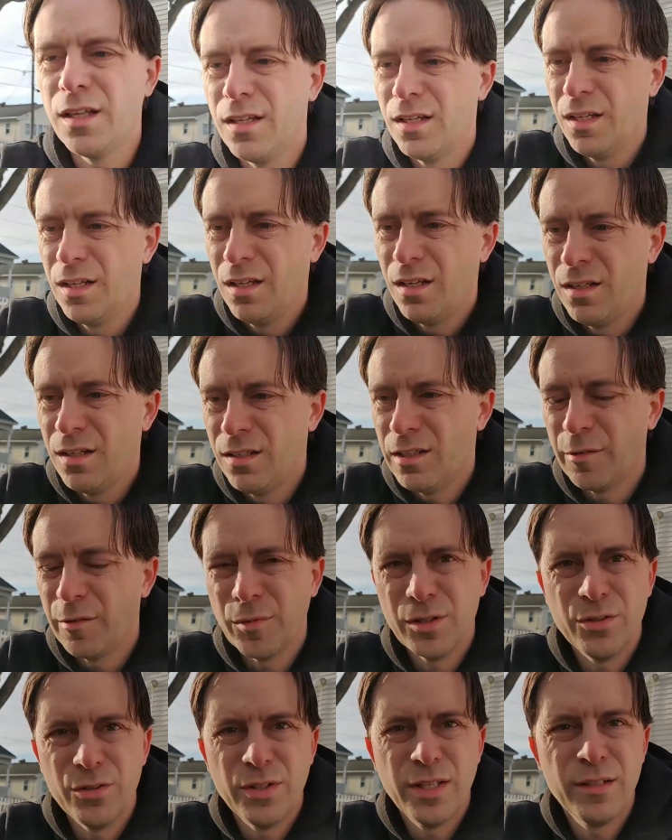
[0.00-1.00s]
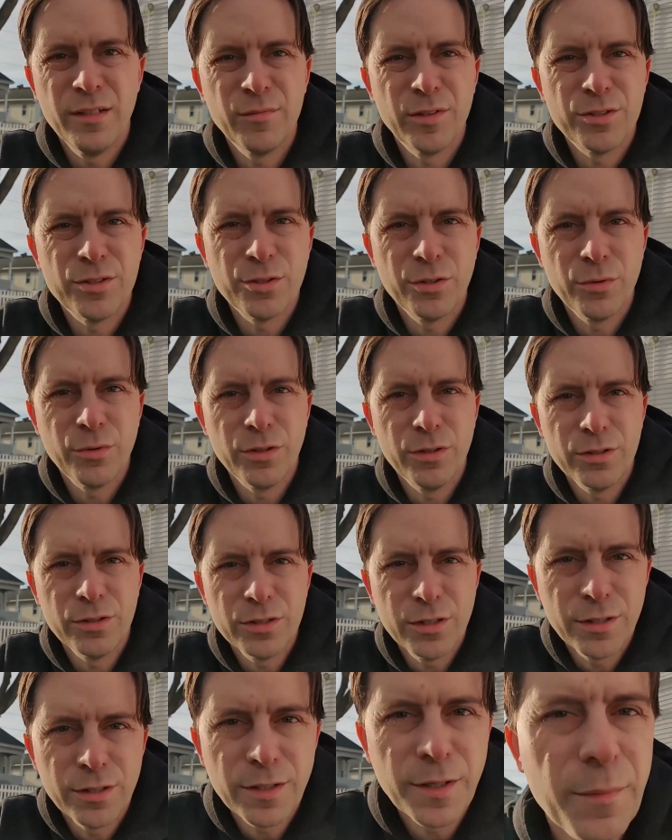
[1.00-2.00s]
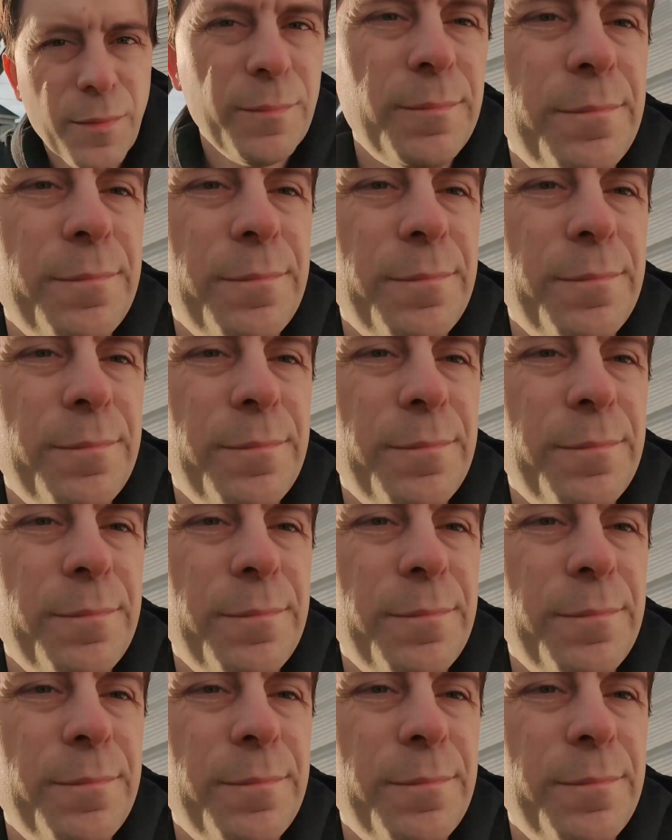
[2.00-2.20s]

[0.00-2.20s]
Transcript: I'm gonna do that. I'm gonna show you what it looks like.